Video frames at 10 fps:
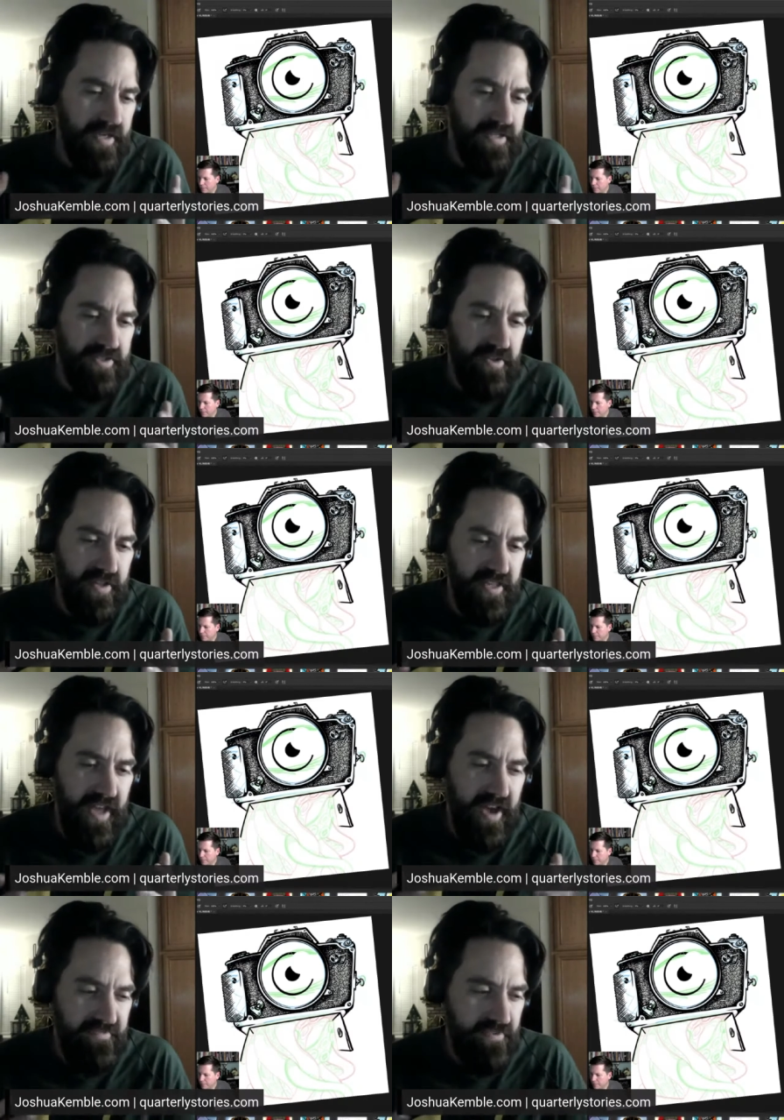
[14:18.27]
And so like
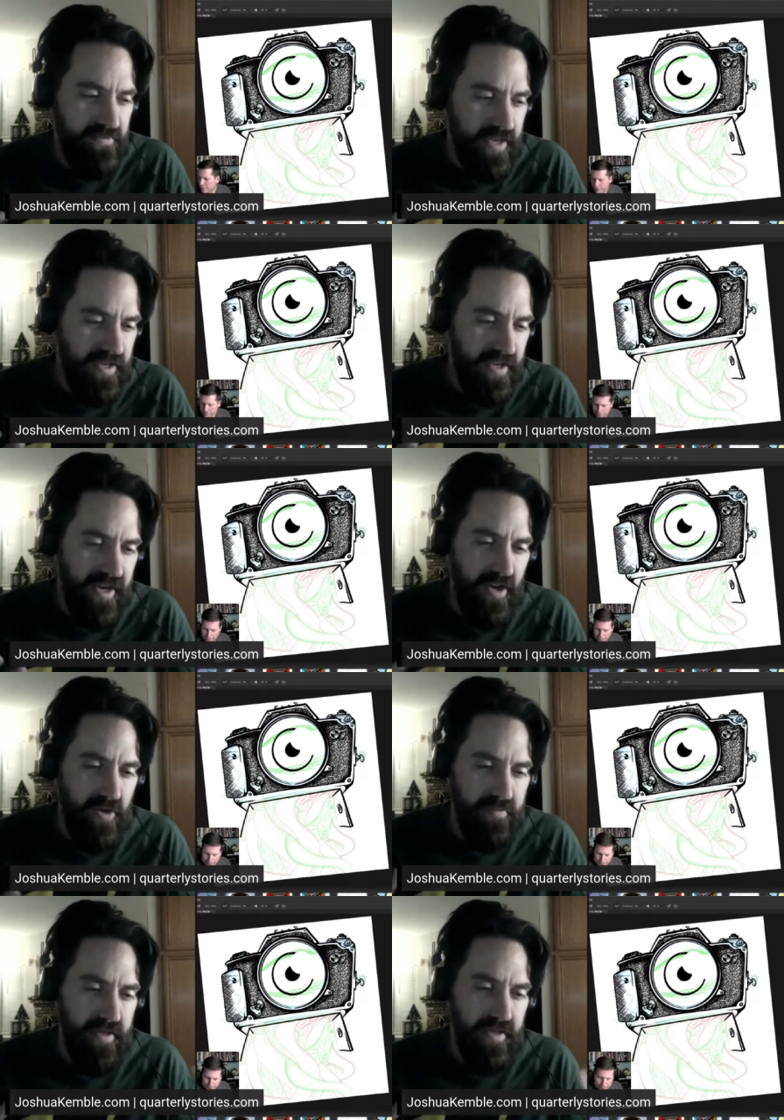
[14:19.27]
that for me kind of
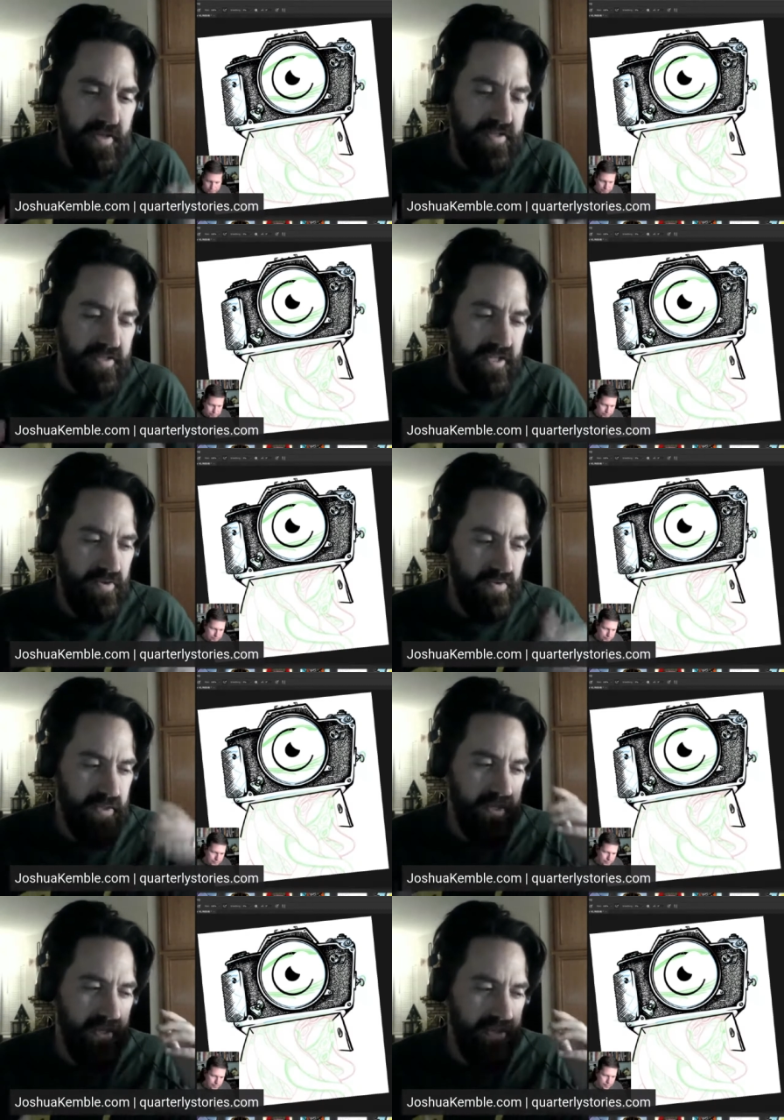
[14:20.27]
helped me deal
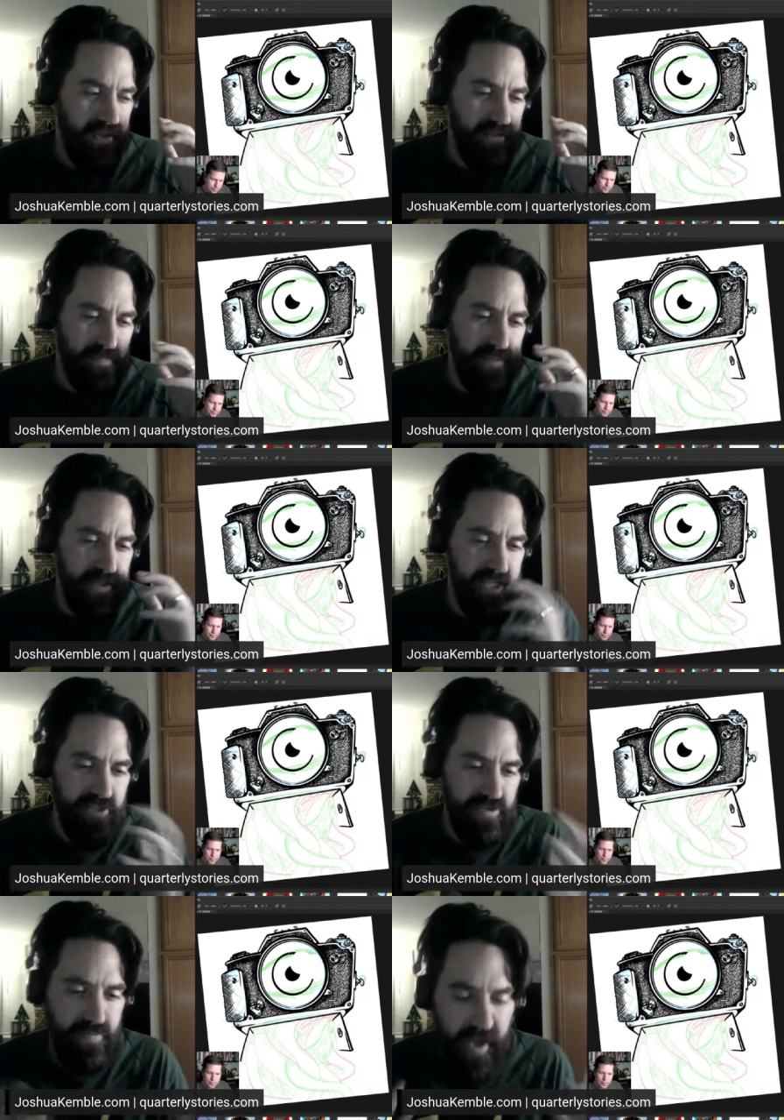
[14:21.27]
with like the
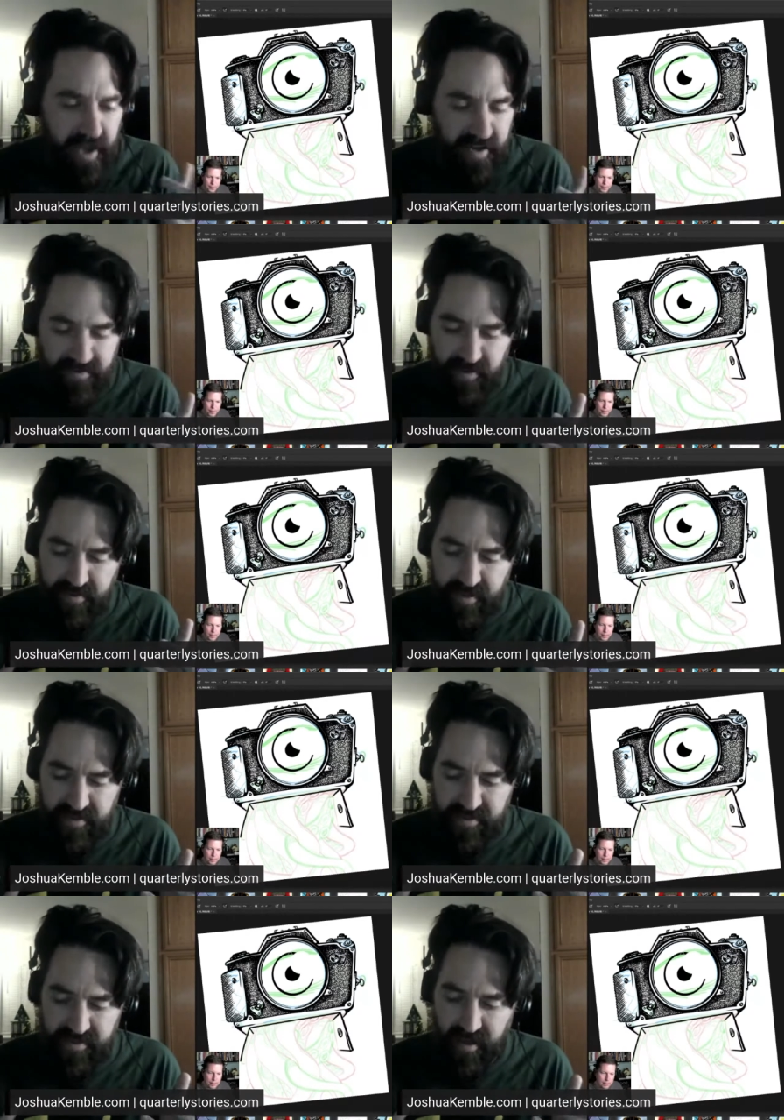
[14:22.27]
potential panic of it,
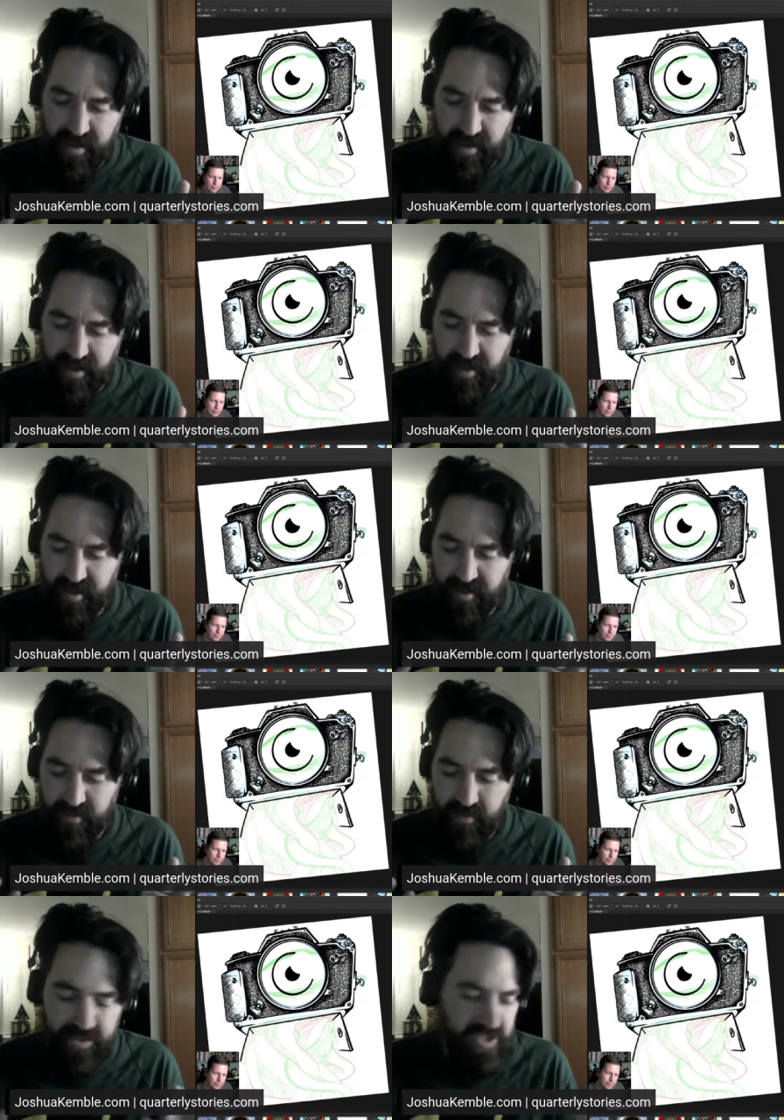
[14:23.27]
because it's like,
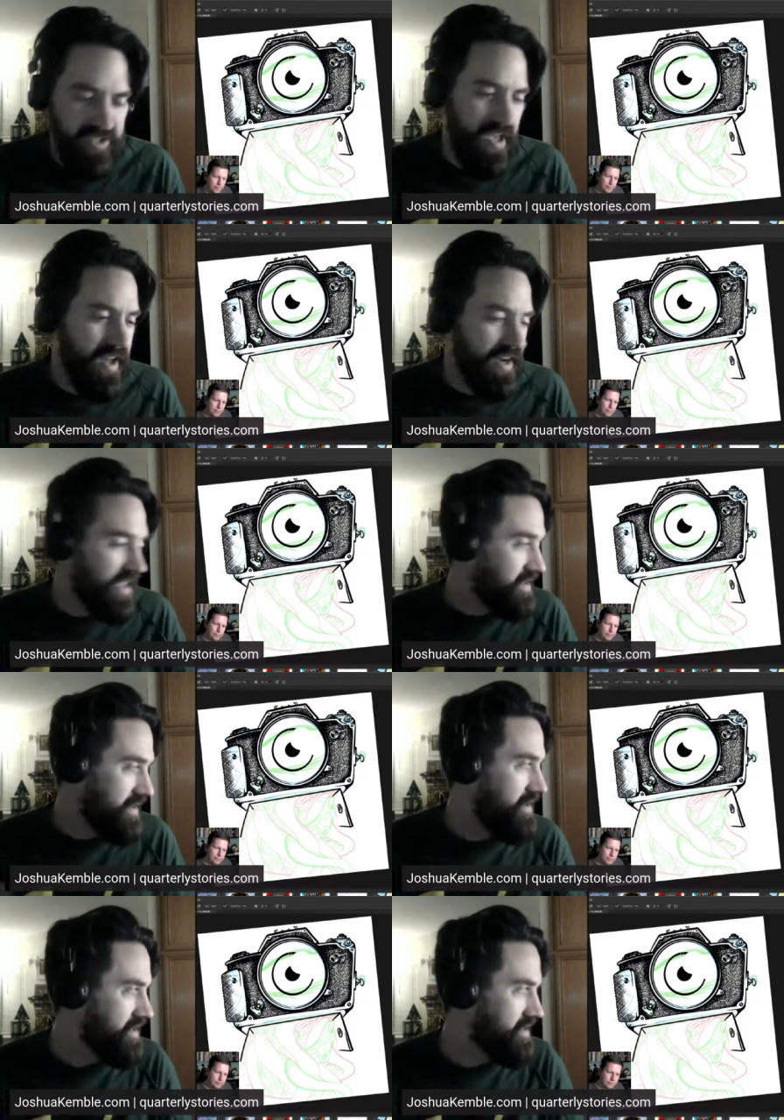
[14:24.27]
well, it's just got to get
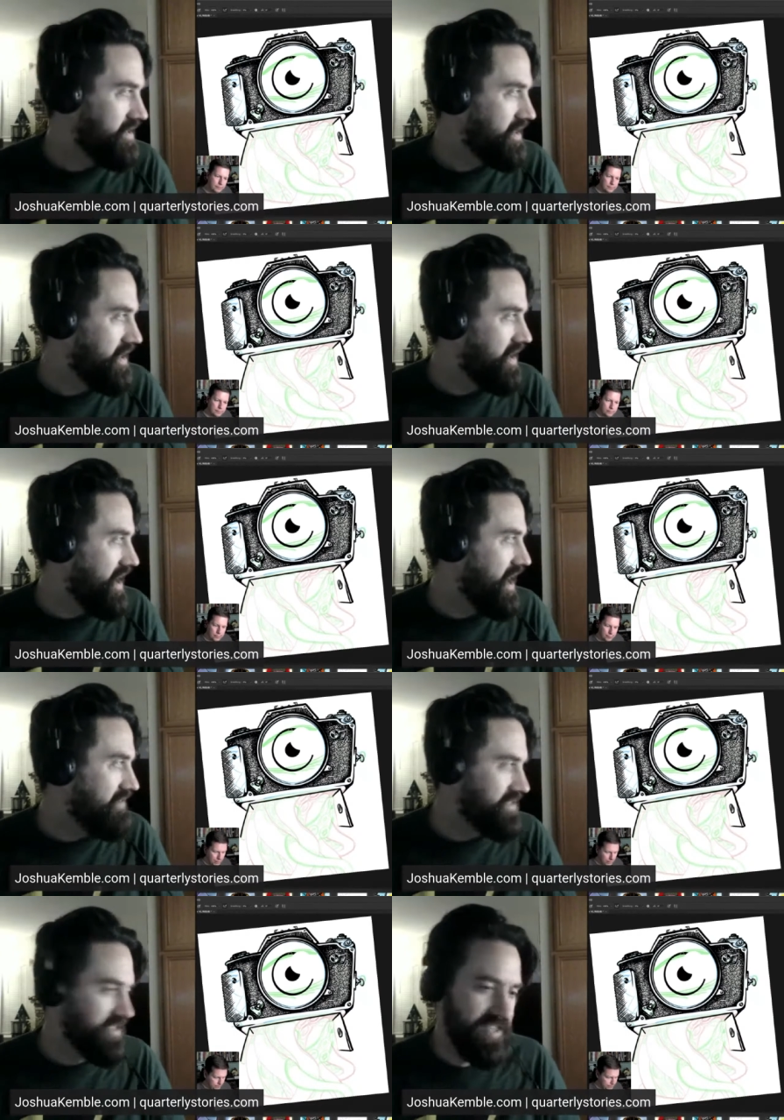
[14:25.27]
done. And I
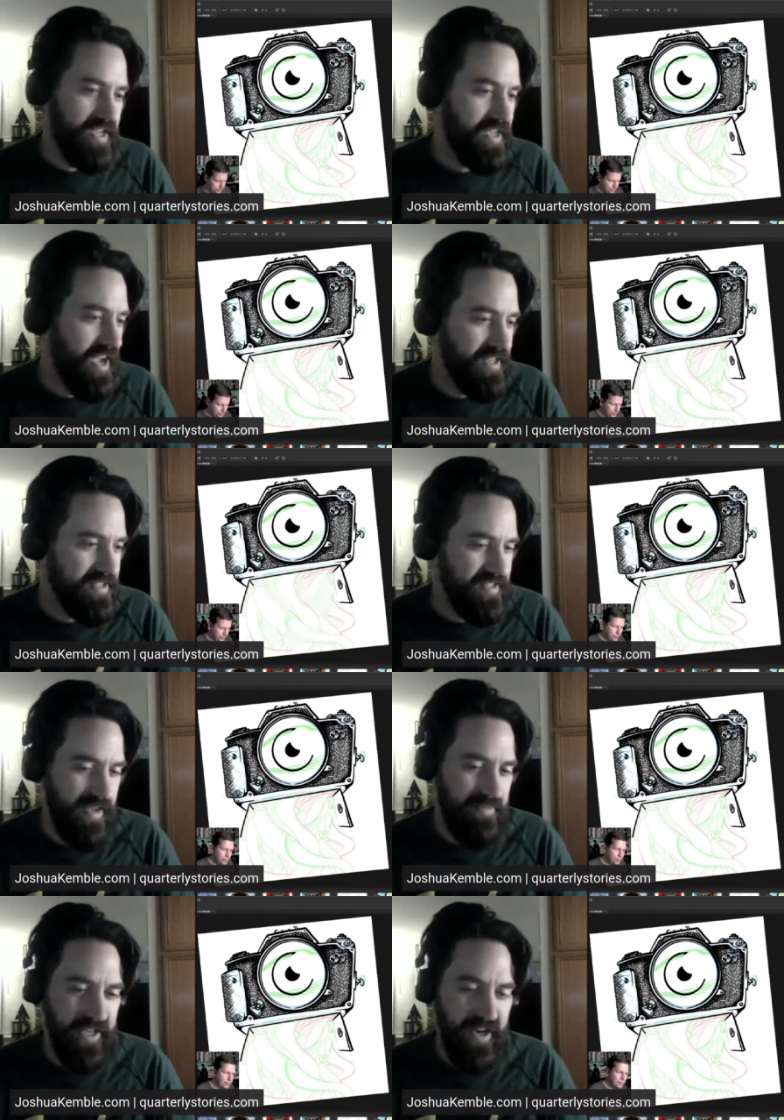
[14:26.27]
have to say yes.
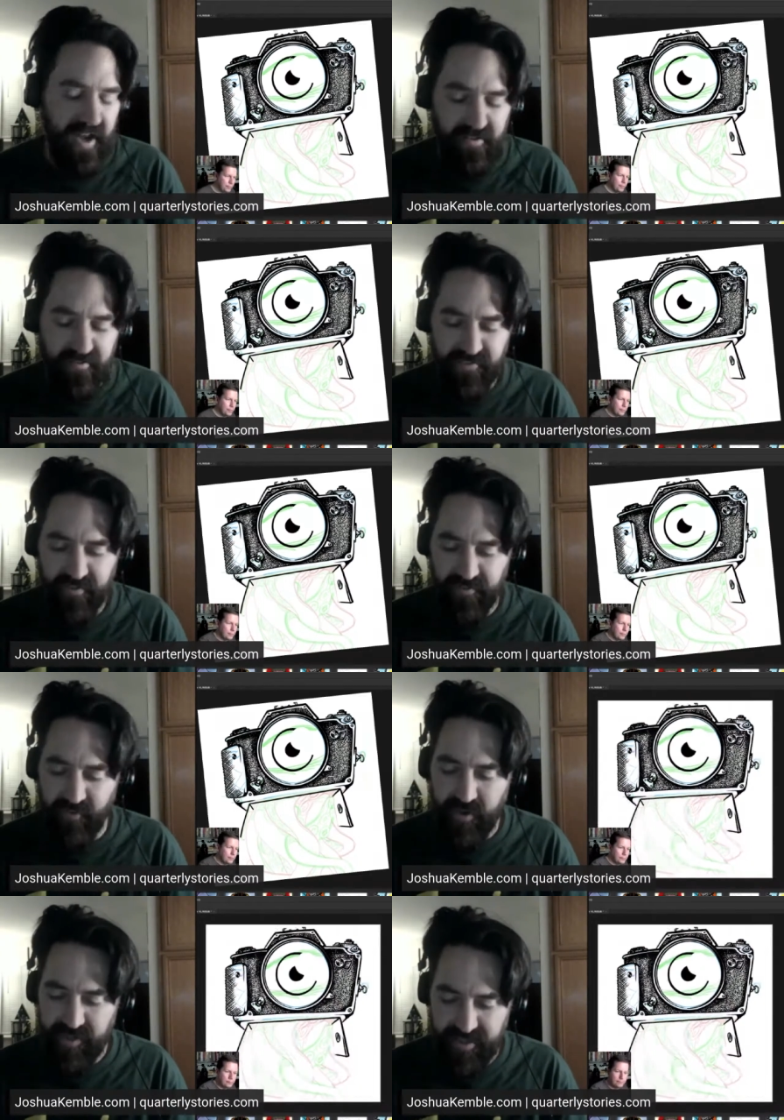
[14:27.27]
I mean, I don't feel
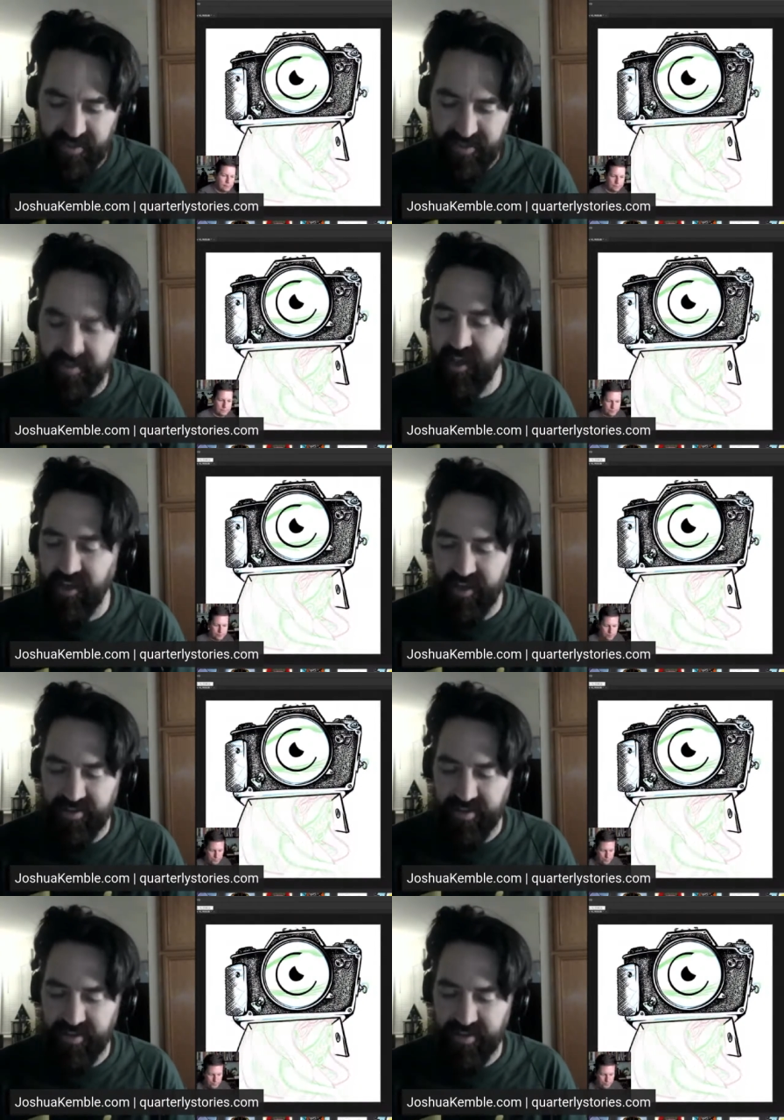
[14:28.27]
forced into saying yes.